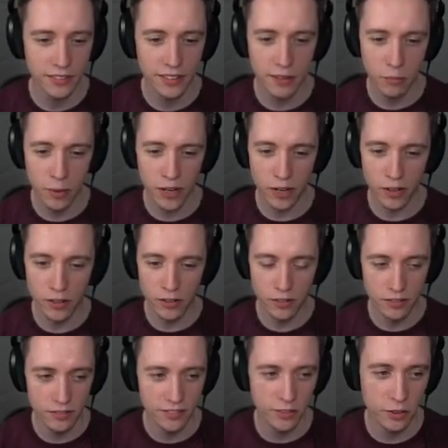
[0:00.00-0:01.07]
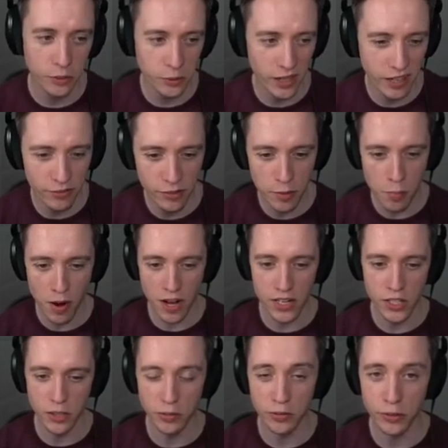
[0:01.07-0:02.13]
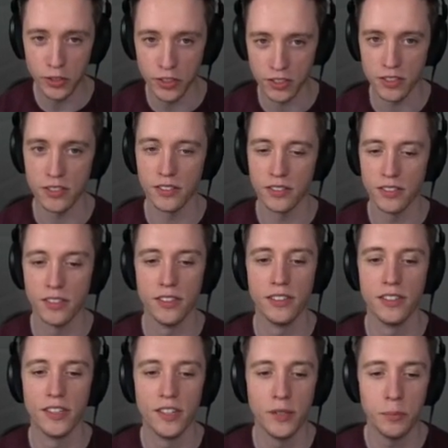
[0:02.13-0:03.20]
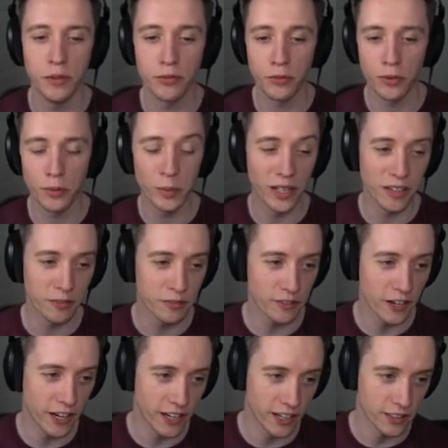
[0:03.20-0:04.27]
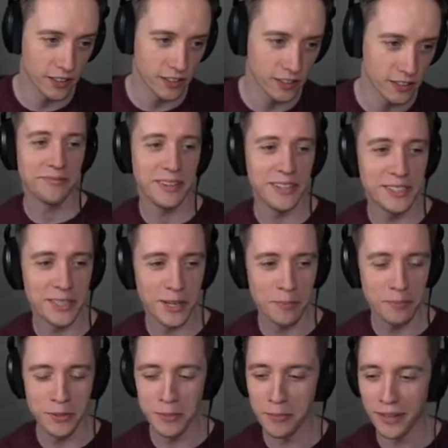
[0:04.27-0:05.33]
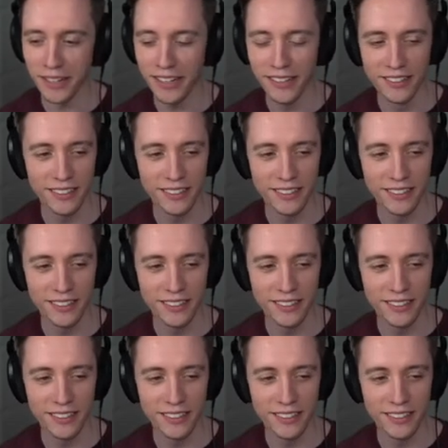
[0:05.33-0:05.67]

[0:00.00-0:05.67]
Can we know? Or do I have to mod you first? Before we can find out. It's up to me.